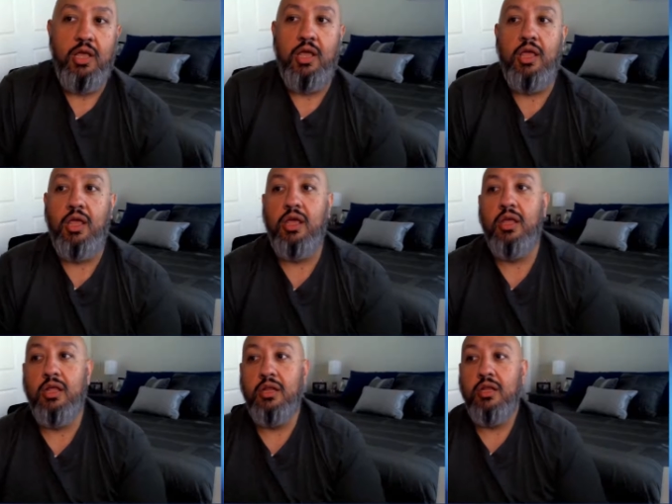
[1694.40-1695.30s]

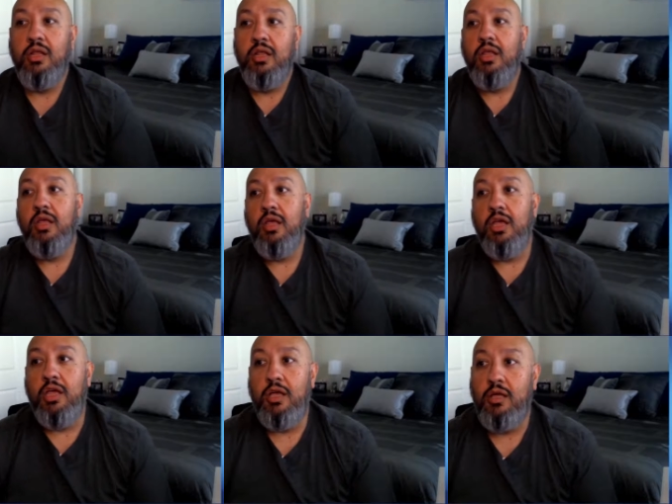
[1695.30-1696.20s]
And
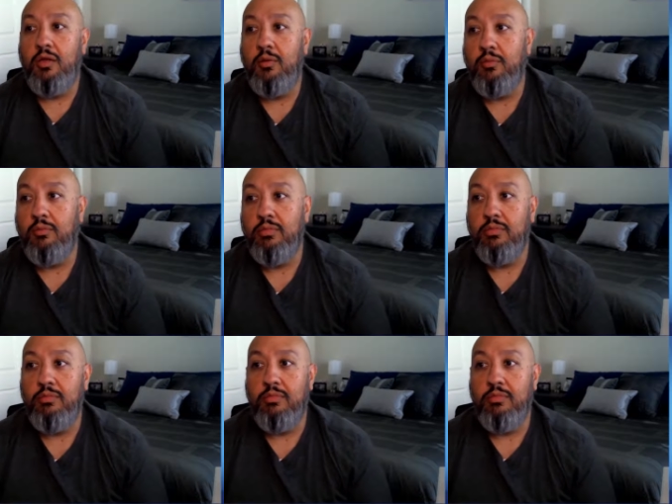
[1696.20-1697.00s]
um,